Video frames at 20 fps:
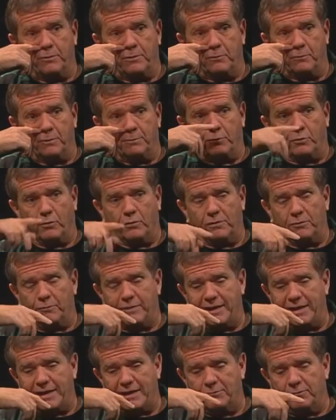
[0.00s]
the rapport that
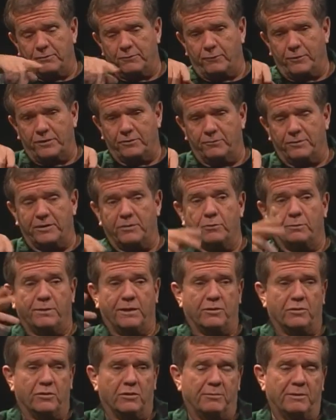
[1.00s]
we had with Fred Gwynne, who
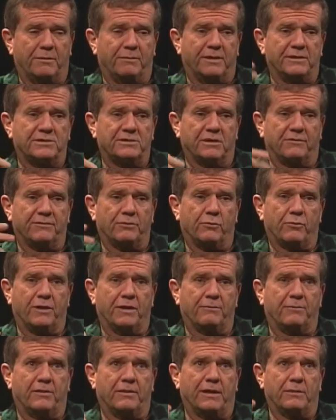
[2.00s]
played Herman, and myself and
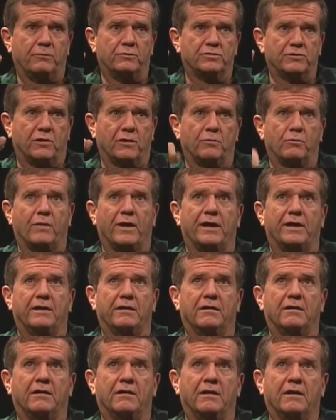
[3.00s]
Grandpa, they started
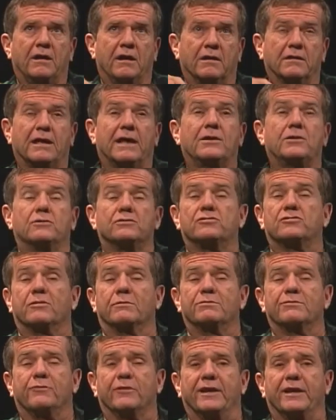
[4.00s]
writing a lot of good
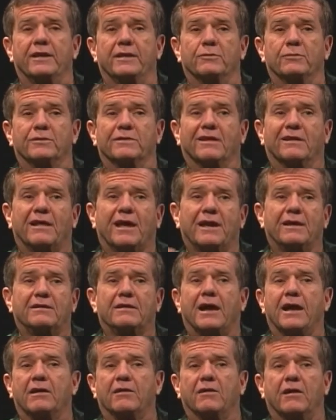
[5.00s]
scripts for Eddie with a lot of
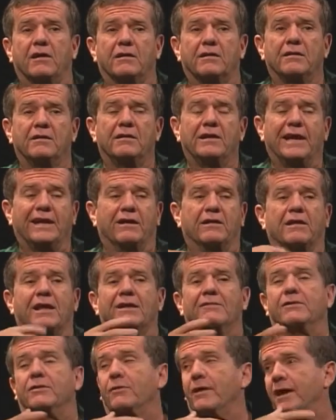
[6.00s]
dialogue and a
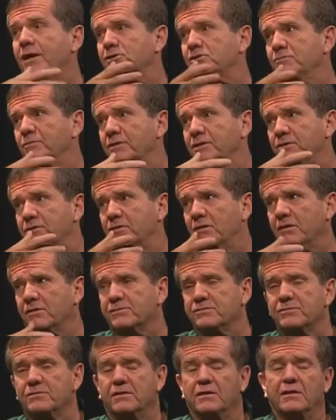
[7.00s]
lot of interaction with the
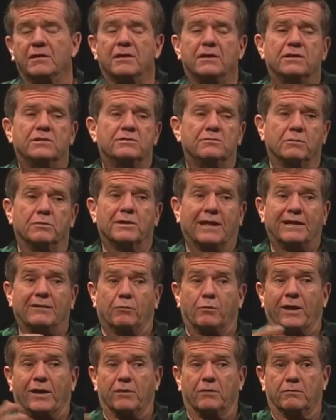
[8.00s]
adults so like a
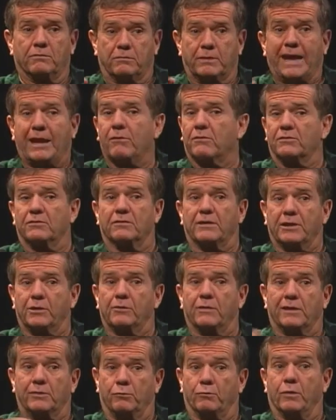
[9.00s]
regular character, like
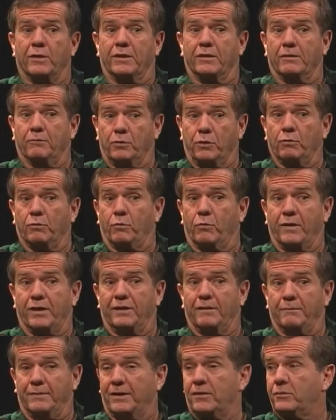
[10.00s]
you're one of the you're one
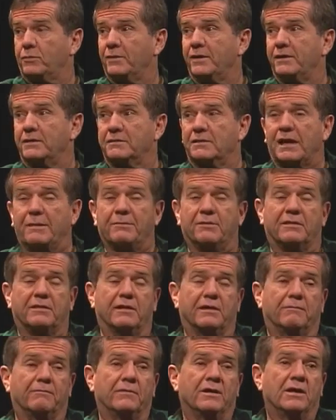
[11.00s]
of the big three type of
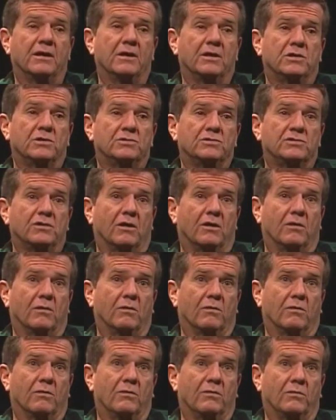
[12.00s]
thing. Mm -hmm. So
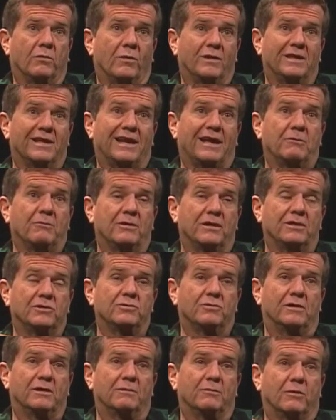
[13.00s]
the one that I really
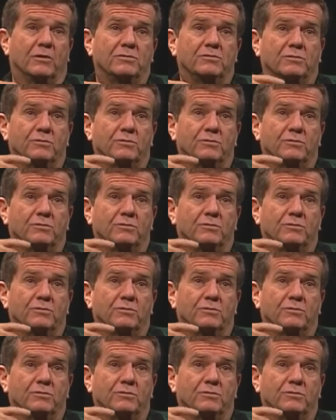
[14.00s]
enjoyed the most